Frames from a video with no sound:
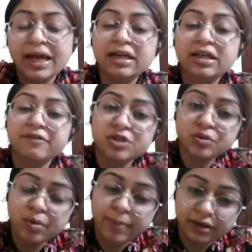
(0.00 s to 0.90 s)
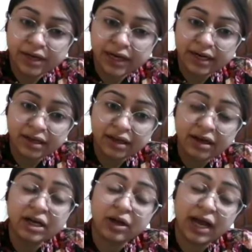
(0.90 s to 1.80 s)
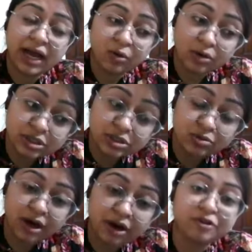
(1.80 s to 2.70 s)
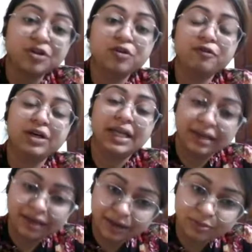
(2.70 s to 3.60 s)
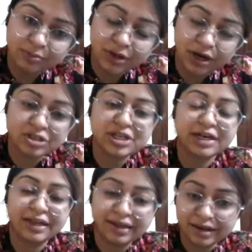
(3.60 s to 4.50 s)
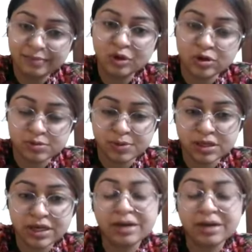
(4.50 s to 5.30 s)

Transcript: It gives you a better idea, and also after you've taken up the branch and taken up the hospital,